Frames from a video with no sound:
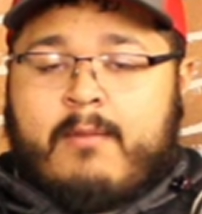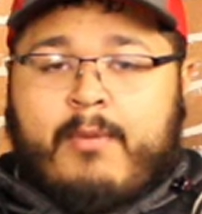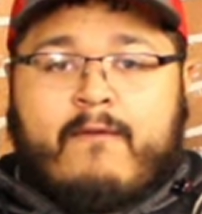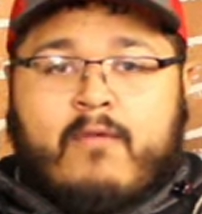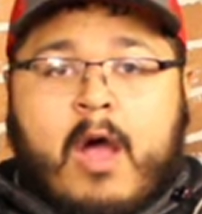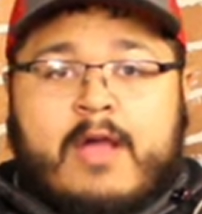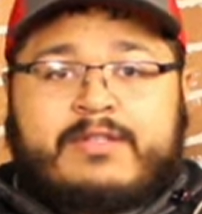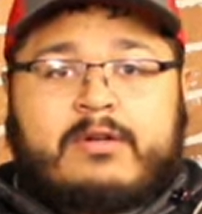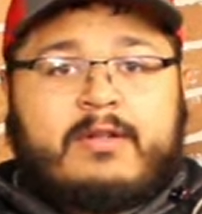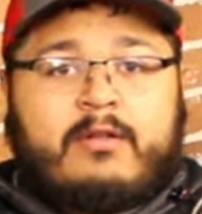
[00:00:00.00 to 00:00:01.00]
both
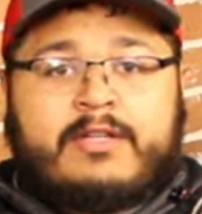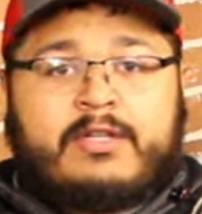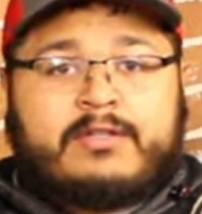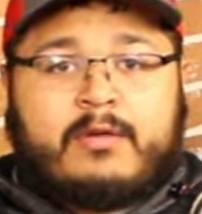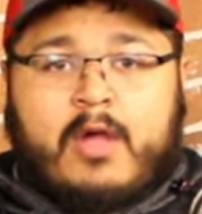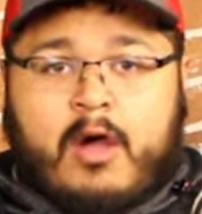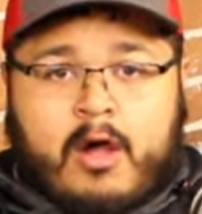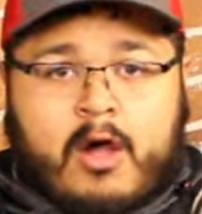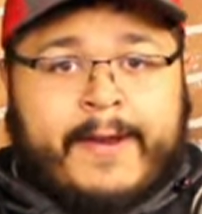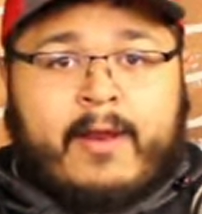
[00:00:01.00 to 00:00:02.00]
rosters, the list just goes
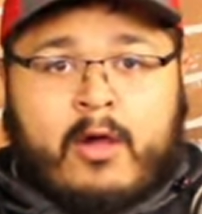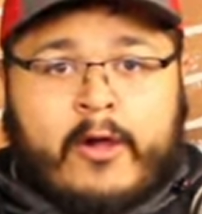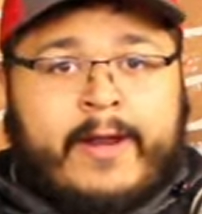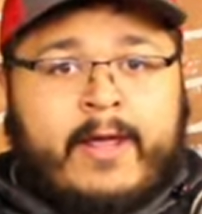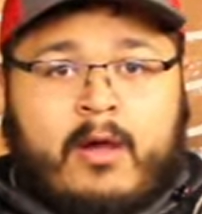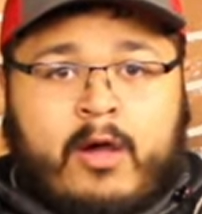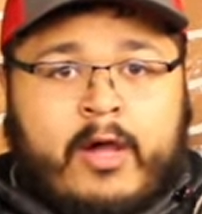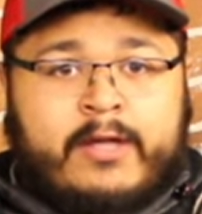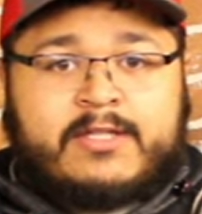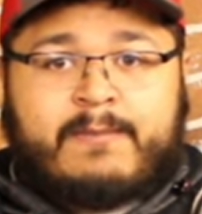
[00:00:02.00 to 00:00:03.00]
on and on and
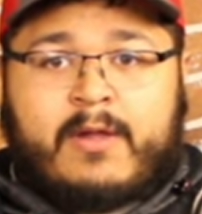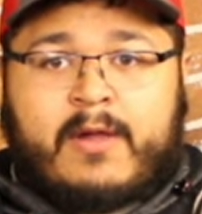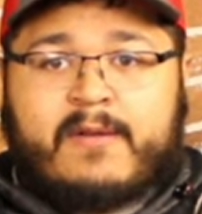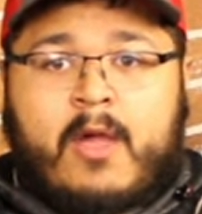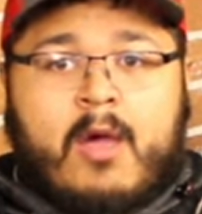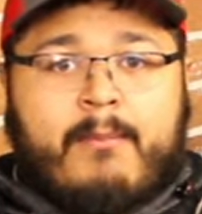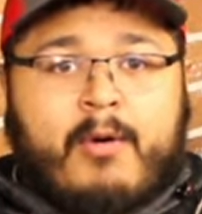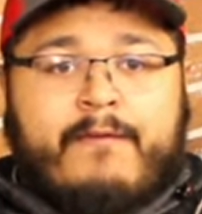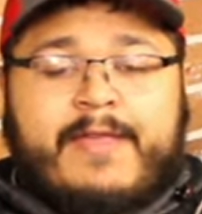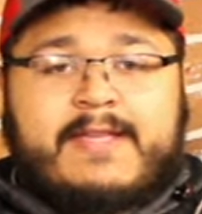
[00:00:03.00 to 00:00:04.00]
on just because
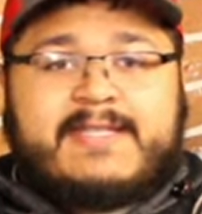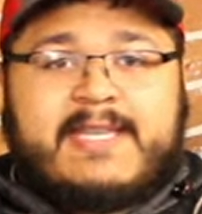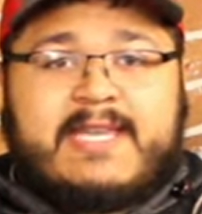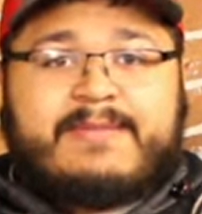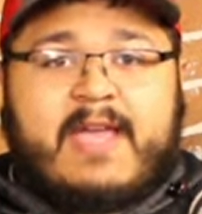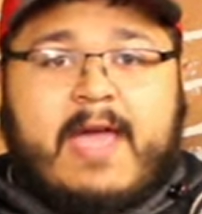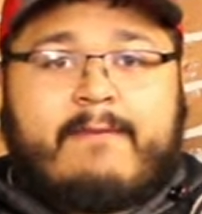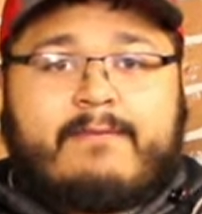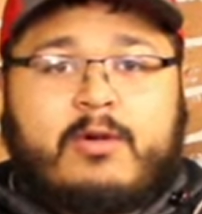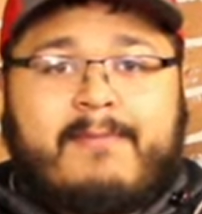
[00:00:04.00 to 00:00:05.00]
both of these teams
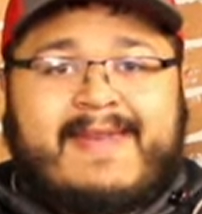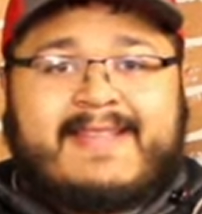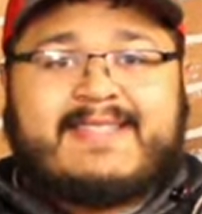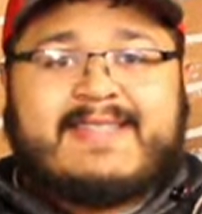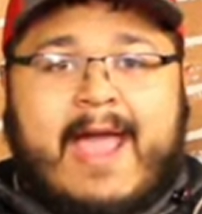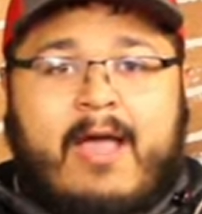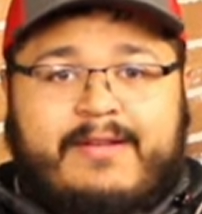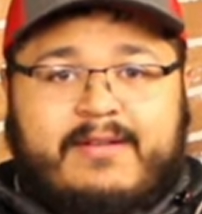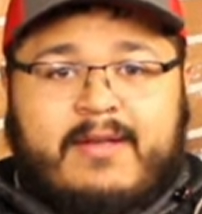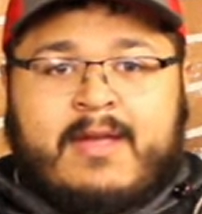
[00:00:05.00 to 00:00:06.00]
have tremendous talent.